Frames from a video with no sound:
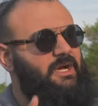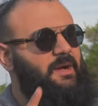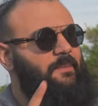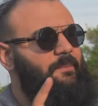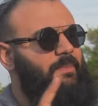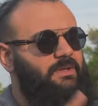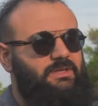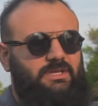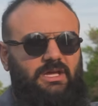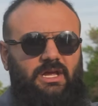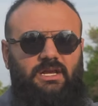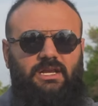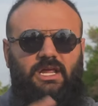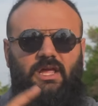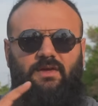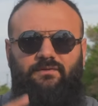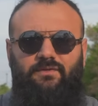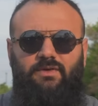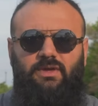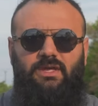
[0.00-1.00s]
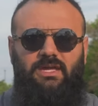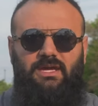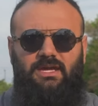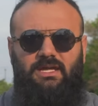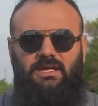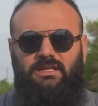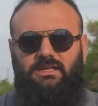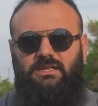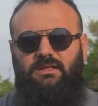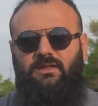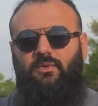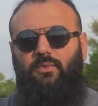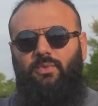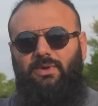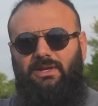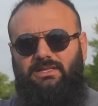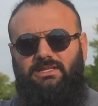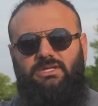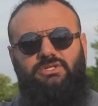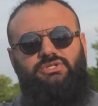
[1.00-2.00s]
But then if you get
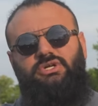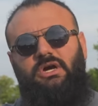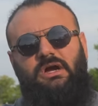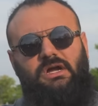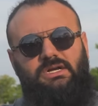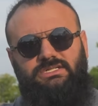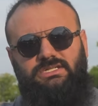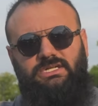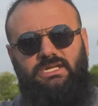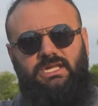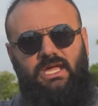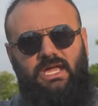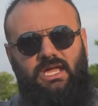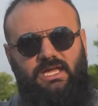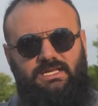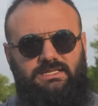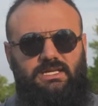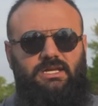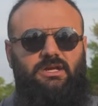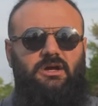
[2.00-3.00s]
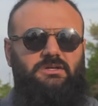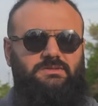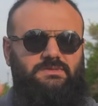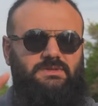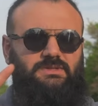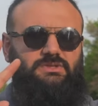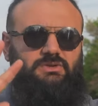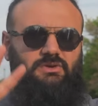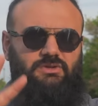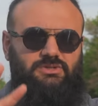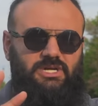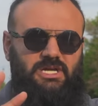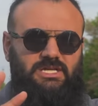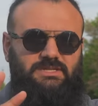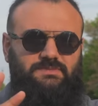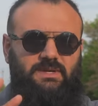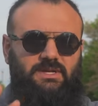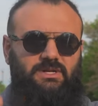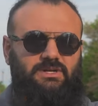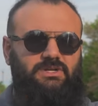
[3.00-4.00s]
with the charging case, it comes with two
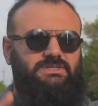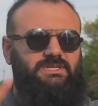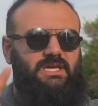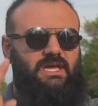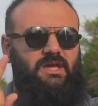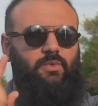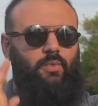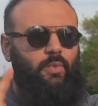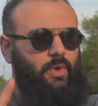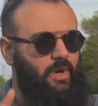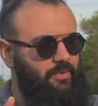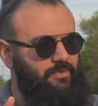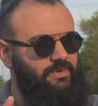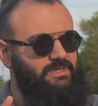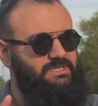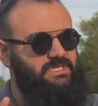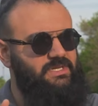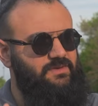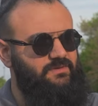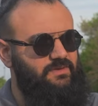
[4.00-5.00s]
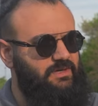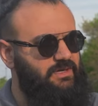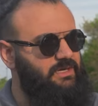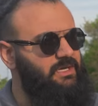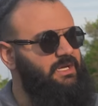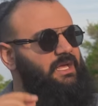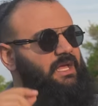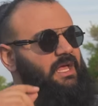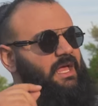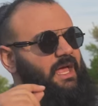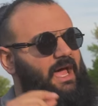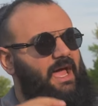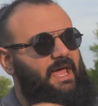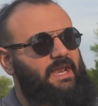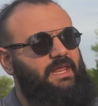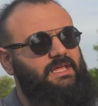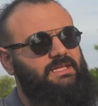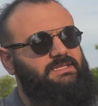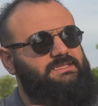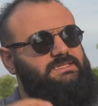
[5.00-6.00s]
transmitters and one receiver, and
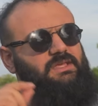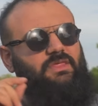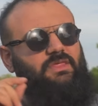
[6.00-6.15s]
it's